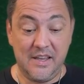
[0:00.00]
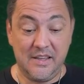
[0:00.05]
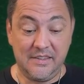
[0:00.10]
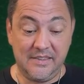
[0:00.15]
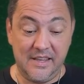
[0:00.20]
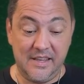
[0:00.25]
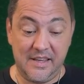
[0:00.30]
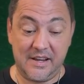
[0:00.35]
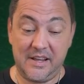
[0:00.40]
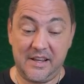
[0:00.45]

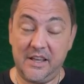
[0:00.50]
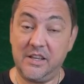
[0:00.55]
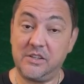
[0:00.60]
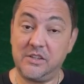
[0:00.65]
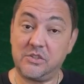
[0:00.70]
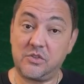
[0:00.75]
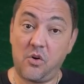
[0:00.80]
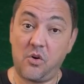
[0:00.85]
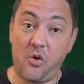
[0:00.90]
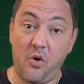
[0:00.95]
data
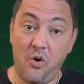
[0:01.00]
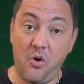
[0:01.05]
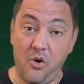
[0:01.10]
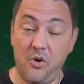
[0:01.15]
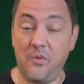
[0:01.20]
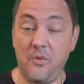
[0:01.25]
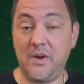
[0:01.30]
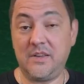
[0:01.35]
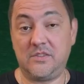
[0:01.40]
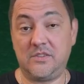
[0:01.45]
is
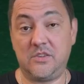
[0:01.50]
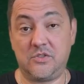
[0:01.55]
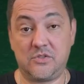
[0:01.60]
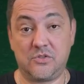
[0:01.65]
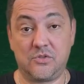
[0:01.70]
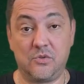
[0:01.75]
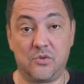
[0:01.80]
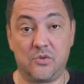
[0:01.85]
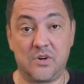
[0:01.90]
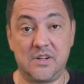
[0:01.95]
always
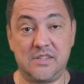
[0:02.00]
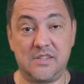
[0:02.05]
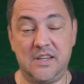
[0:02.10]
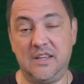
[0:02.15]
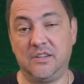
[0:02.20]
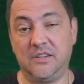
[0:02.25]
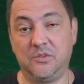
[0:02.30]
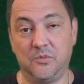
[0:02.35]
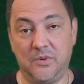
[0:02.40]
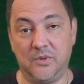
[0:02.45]
stored
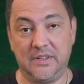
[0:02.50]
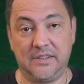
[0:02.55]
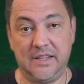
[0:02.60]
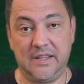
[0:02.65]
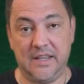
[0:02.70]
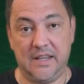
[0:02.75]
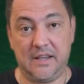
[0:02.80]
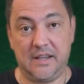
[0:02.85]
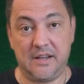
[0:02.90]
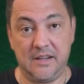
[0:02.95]
in
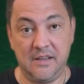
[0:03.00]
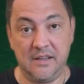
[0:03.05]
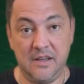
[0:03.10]
onelake.